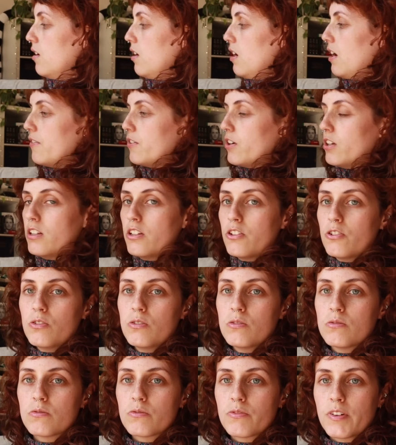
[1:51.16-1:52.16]
I've got a
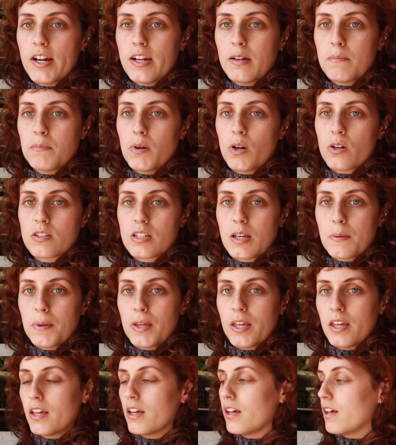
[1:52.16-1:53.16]
little random box up
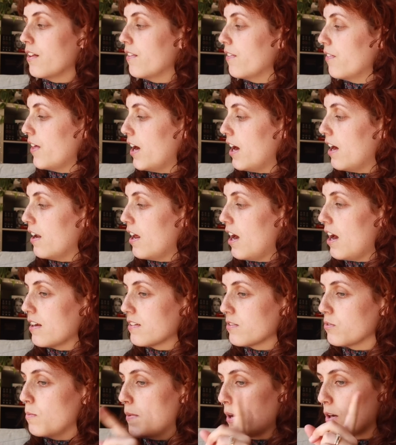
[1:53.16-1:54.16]
here that
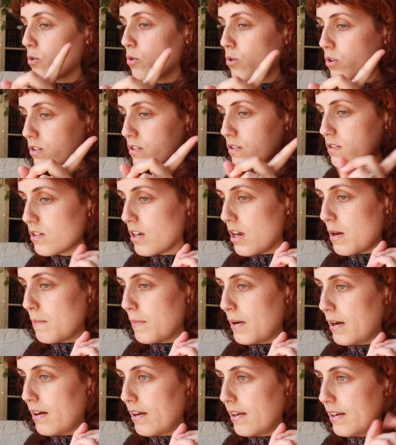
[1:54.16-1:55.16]
has all my hooks and
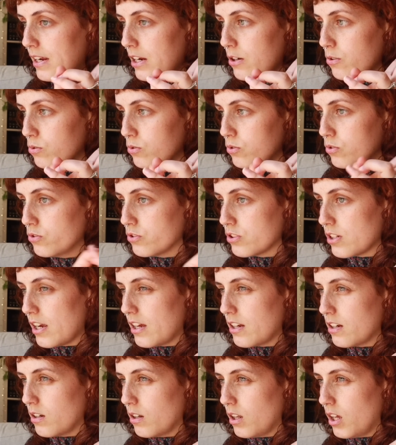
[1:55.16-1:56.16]
my needles
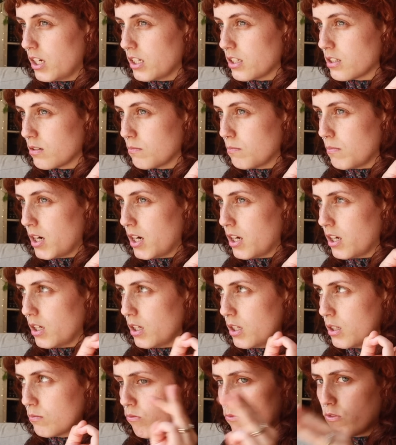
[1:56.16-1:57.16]
and like
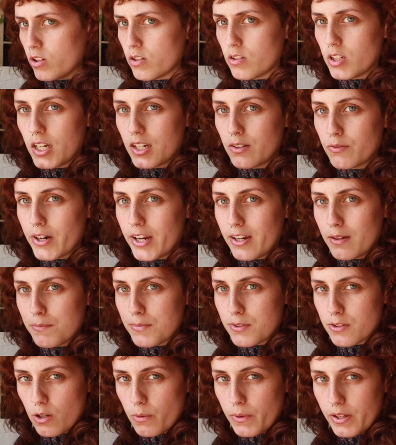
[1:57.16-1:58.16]
my just like random
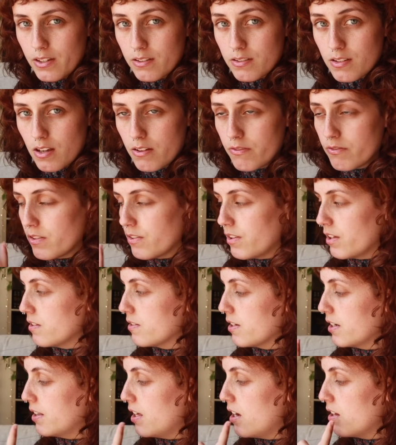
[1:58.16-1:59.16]
sewing stuff and things
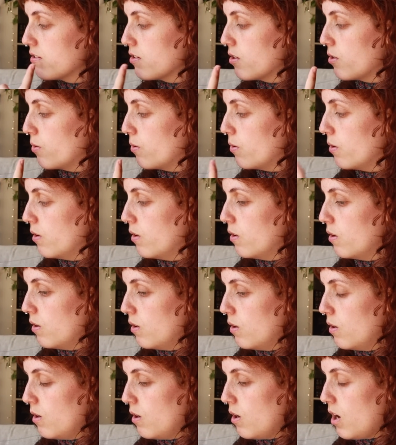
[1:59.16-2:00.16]
like that, so
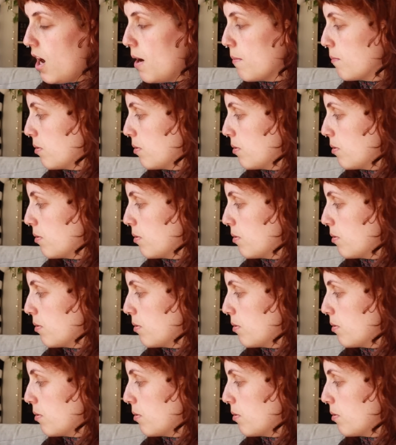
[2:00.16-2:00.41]
I'm